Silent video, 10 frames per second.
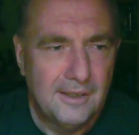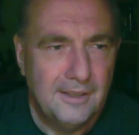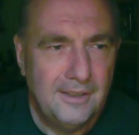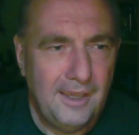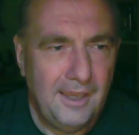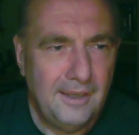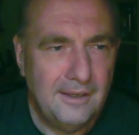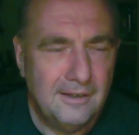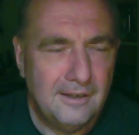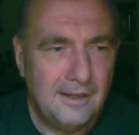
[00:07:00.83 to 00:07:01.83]
king.
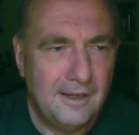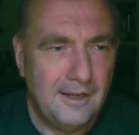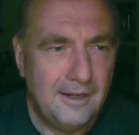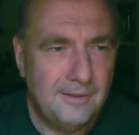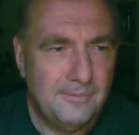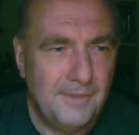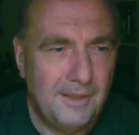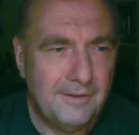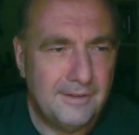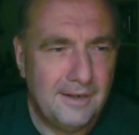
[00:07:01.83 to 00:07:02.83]

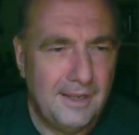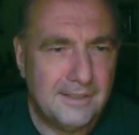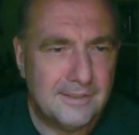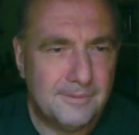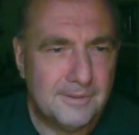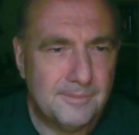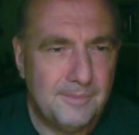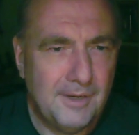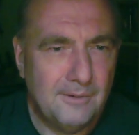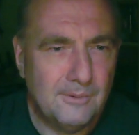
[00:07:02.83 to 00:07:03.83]
Nevertheless, with my
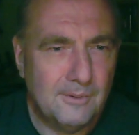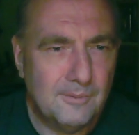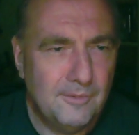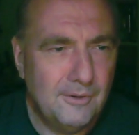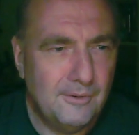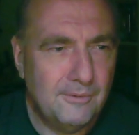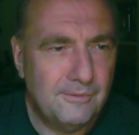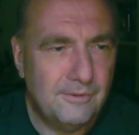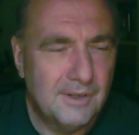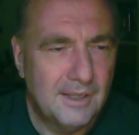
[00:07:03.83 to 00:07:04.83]
rook move,
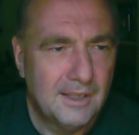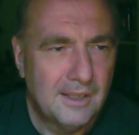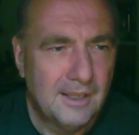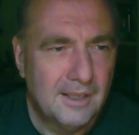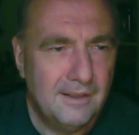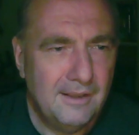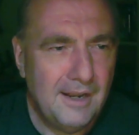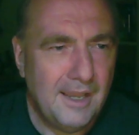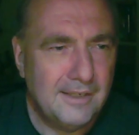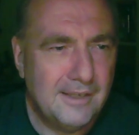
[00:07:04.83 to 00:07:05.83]
the
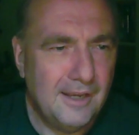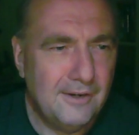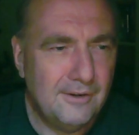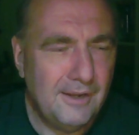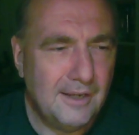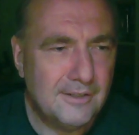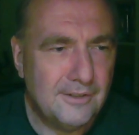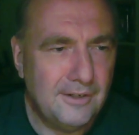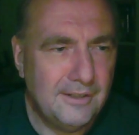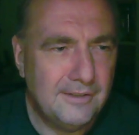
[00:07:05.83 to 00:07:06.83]
knight cannot
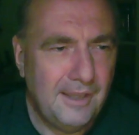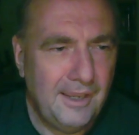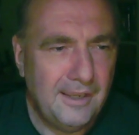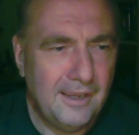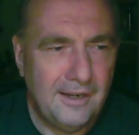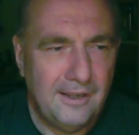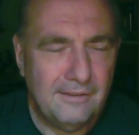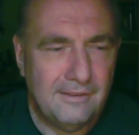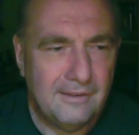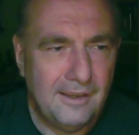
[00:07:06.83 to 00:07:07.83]
actually take
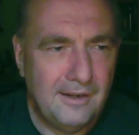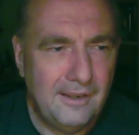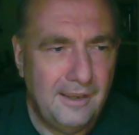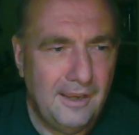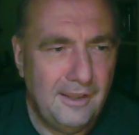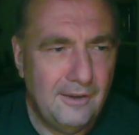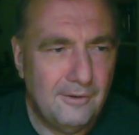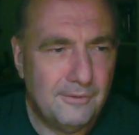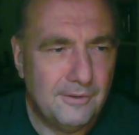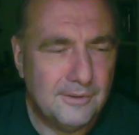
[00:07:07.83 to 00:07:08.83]
any of
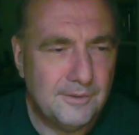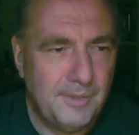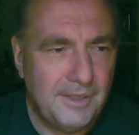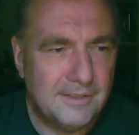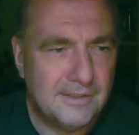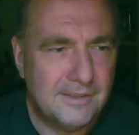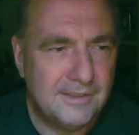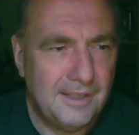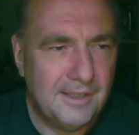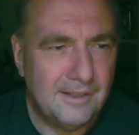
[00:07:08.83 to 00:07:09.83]
those pieces
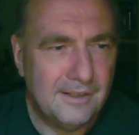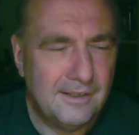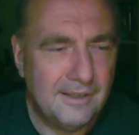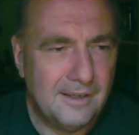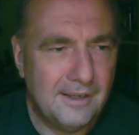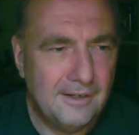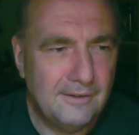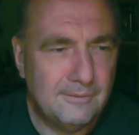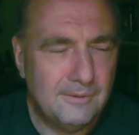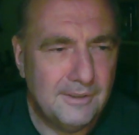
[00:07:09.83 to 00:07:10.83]
here that he kind of
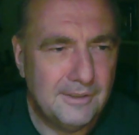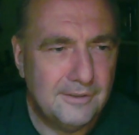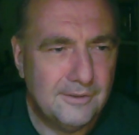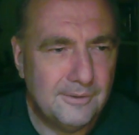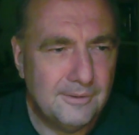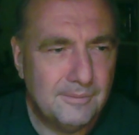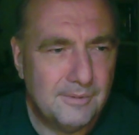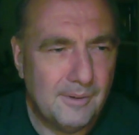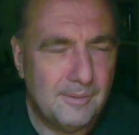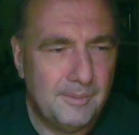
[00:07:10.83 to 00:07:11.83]
wanted to
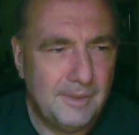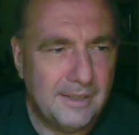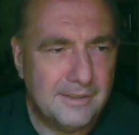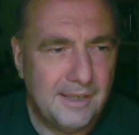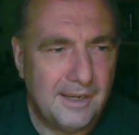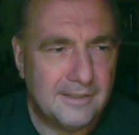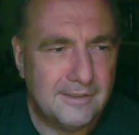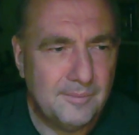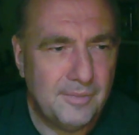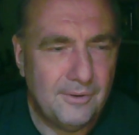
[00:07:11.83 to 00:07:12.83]
probably attack the
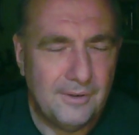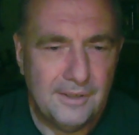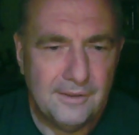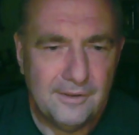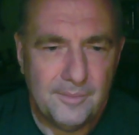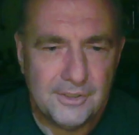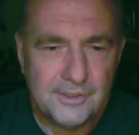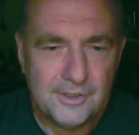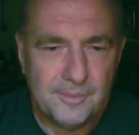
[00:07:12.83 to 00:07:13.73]
pawn and the bishop.